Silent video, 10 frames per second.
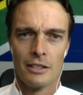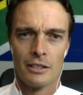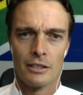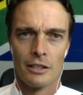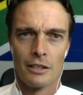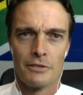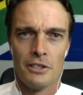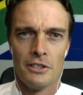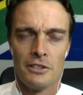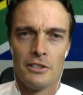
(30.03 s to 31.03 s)
Good
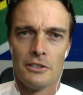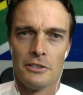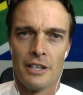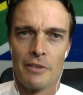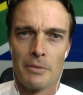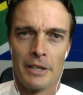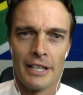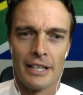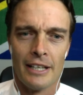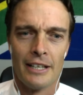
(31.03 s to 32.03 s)
afternoon to you,
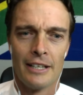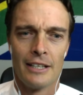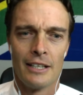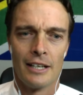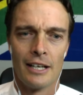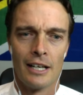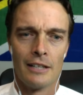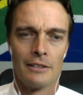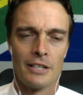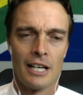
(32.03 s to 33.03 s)
everybody.
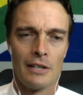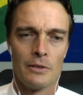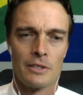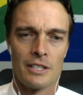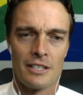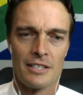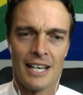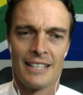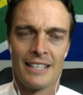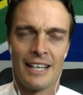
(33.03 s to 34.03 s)
Today it's a
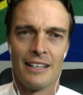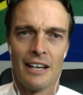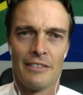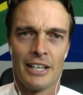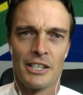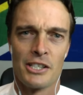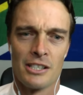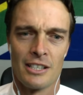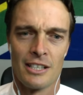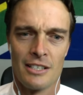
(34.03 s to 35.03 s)
sad day.
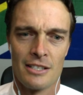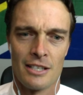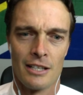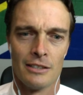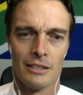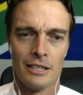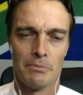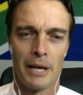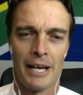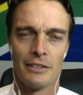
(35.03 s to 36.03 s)
Aviation is in
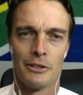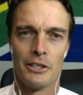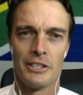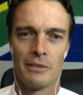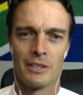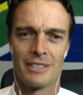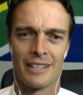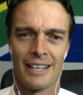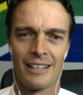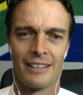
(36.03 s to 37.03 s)
pain, hurting once
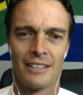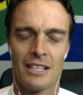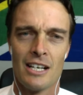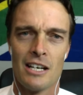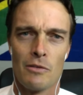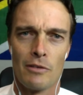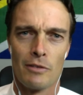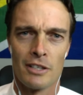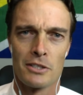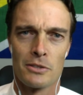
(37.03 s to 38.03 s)
again. We've
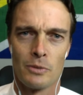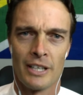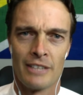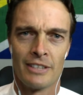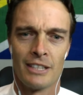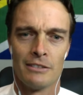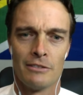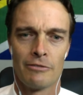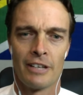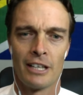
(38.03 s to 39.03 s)
lost one of
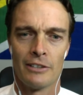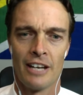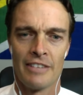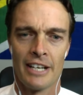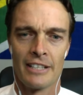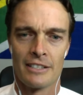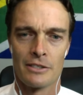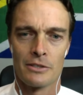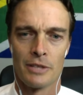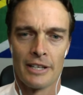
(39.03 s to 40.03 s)
our fellow
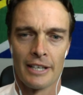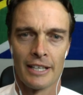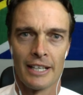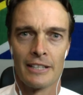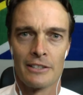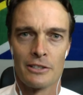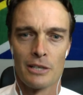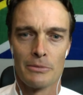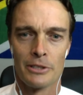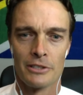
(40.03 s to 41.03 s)
aviators. One of the Canadian
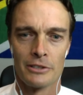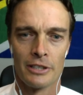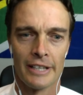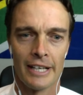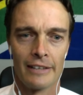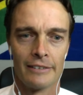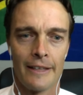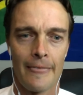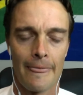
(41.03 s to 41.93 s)
snowbirds has gone down.